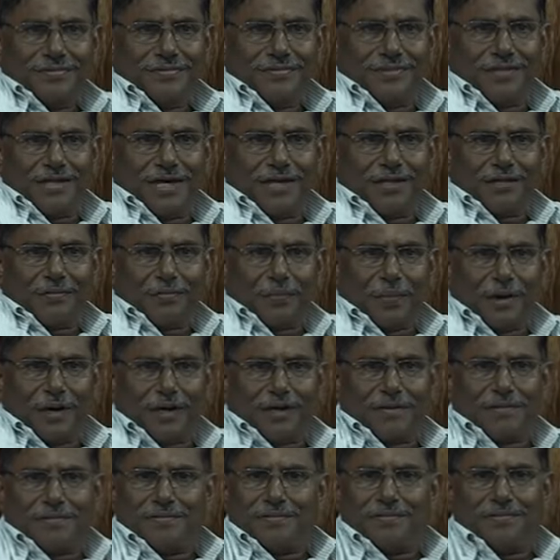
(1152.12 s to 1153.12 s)
the other
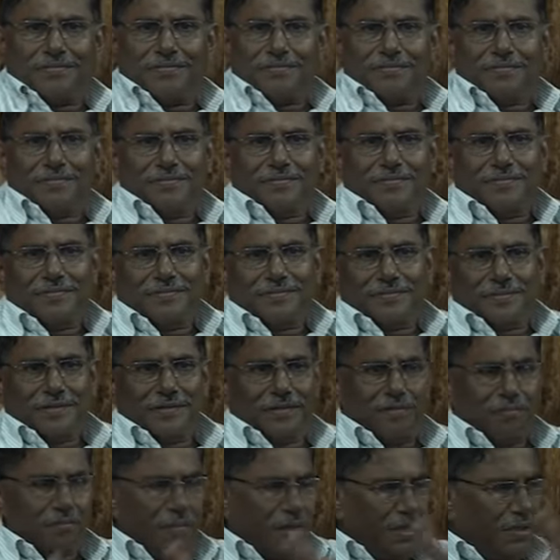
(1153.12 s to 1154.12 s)
part.
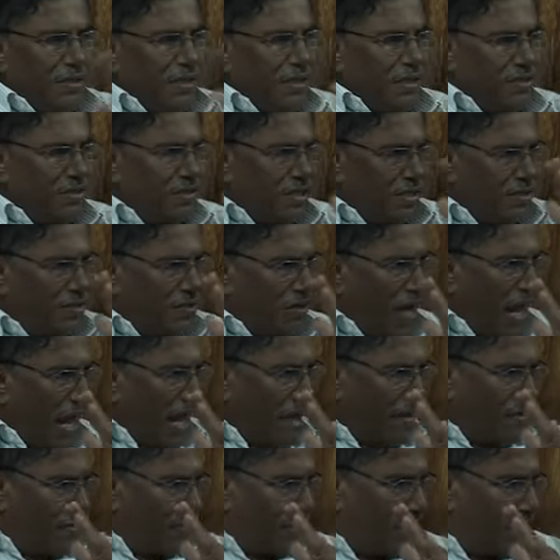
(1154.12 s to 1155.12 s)
But there is a
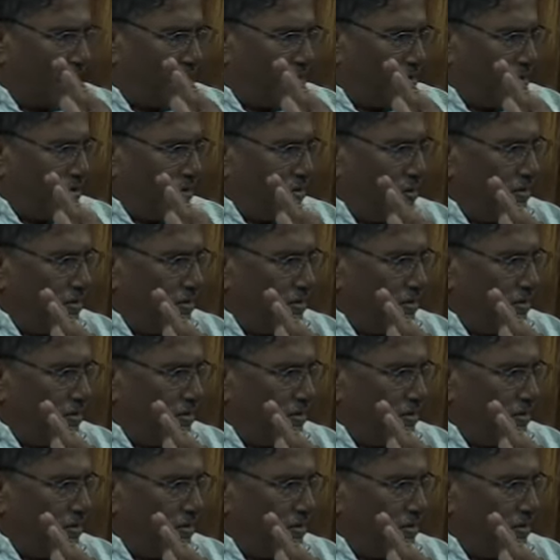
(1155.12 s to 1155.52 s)
slant.